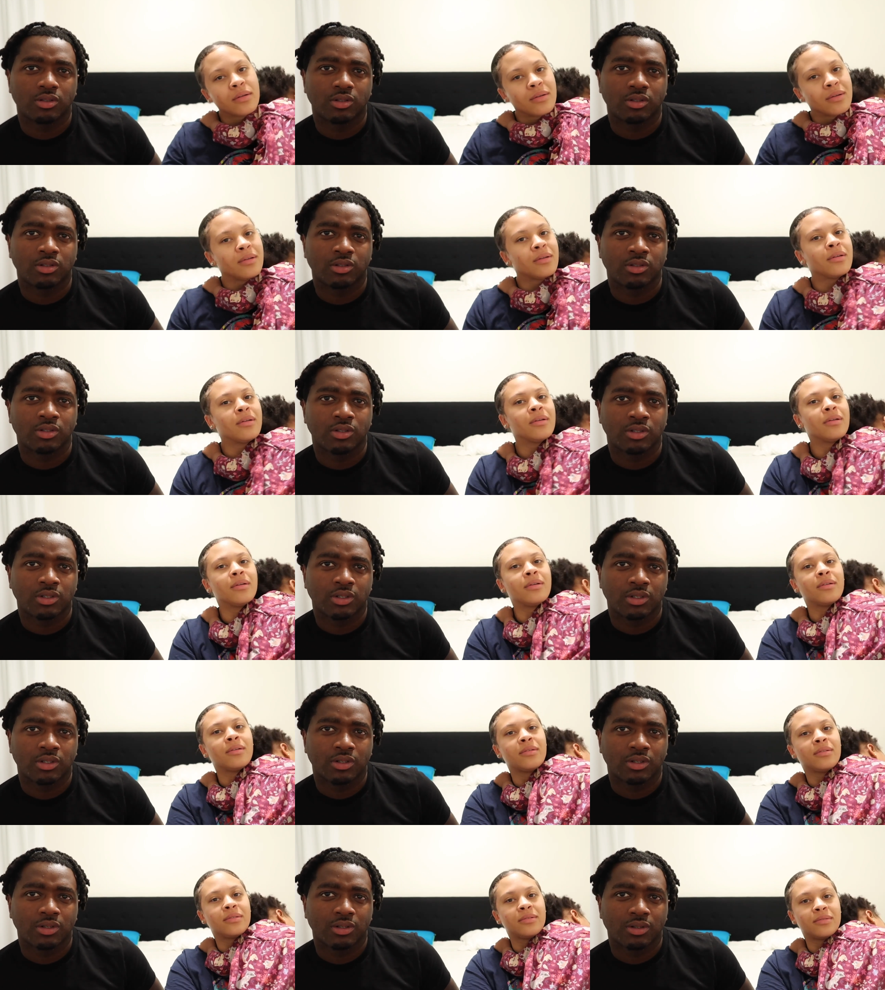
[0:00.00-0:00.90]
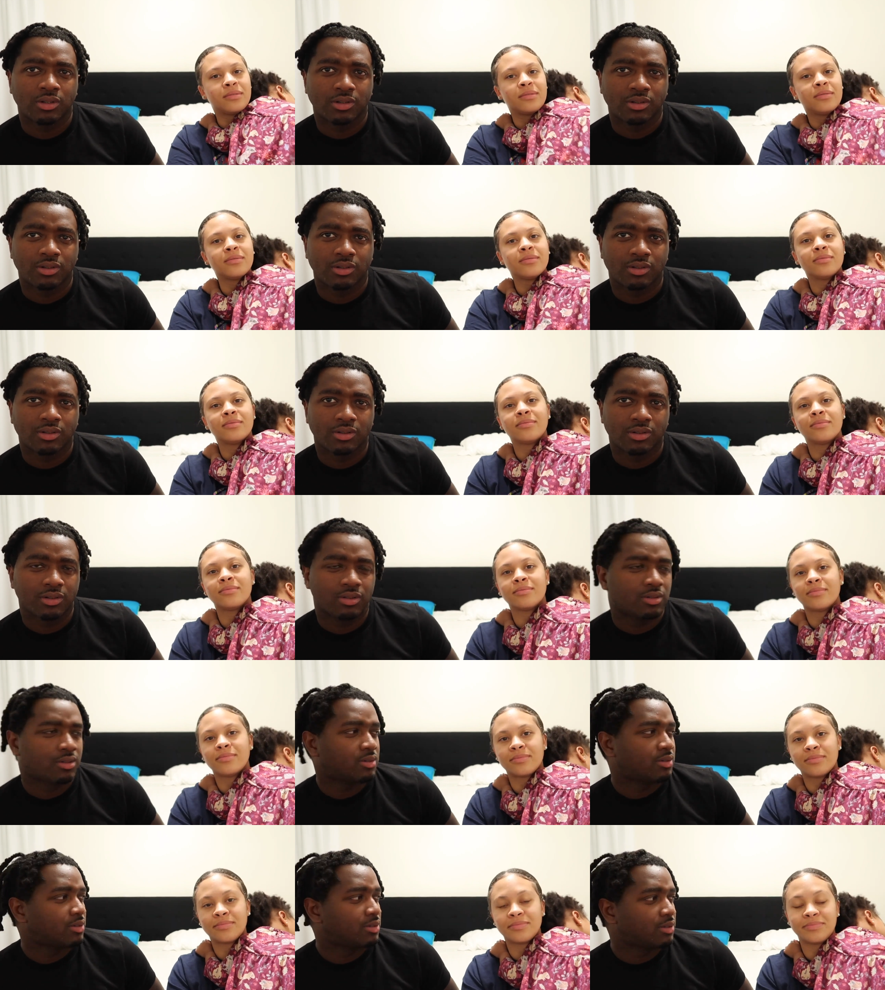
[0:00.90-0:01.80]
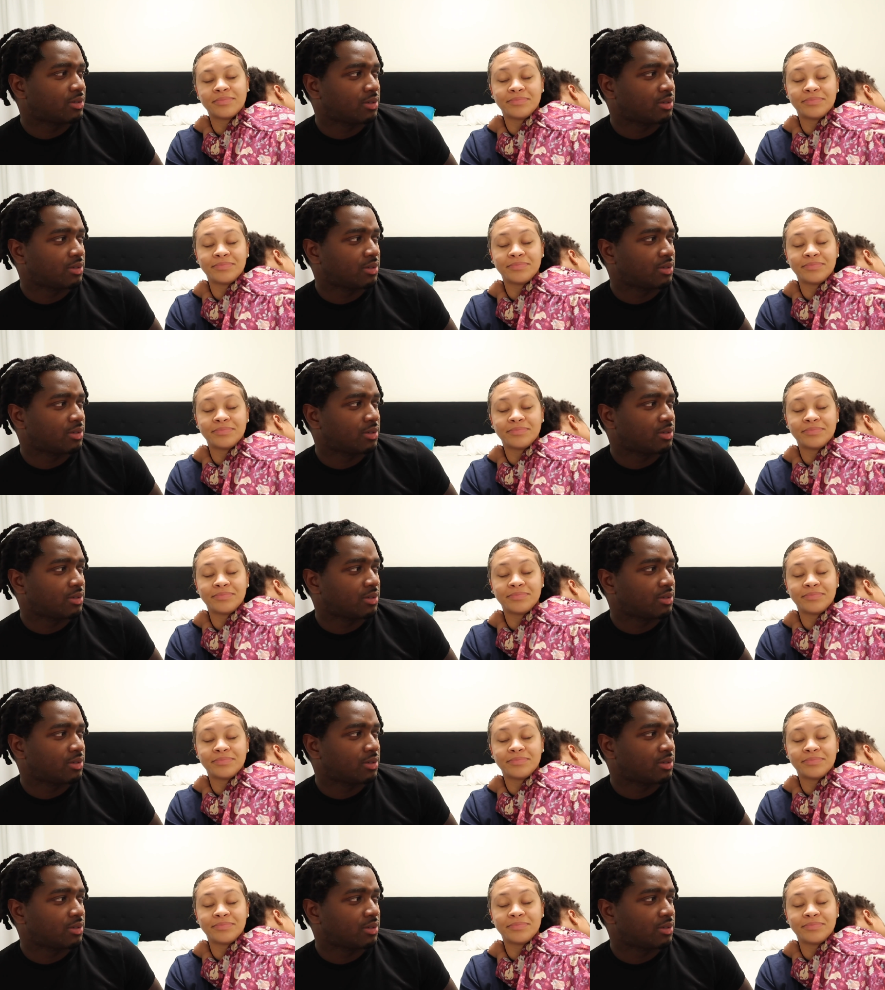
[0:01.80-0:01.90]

[no speech]